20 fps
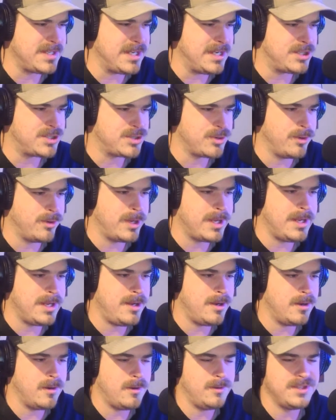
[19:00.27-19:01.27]
Detroit
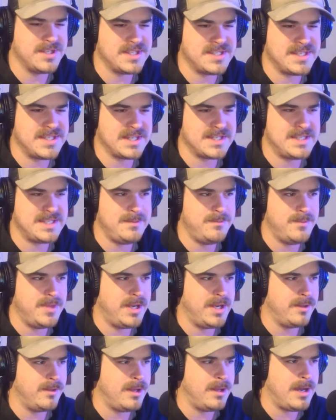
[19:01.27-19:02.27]
here on the
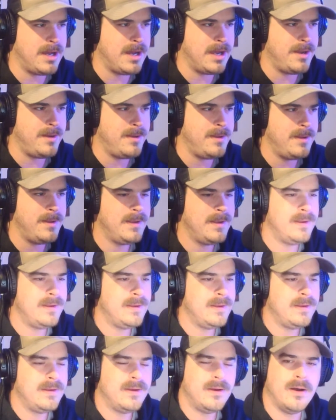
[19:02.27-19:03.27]
60-minute line
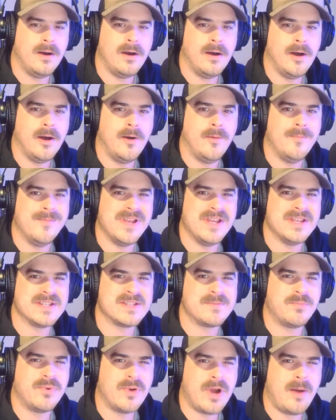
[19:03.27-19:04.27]

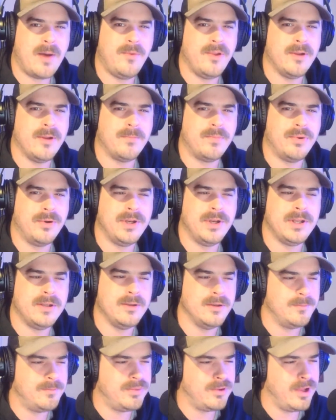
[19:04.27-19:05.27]
is probably a pretty
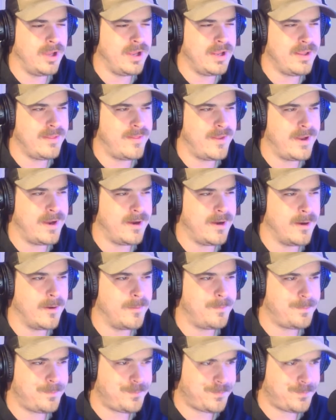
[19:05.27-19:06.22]
good play there.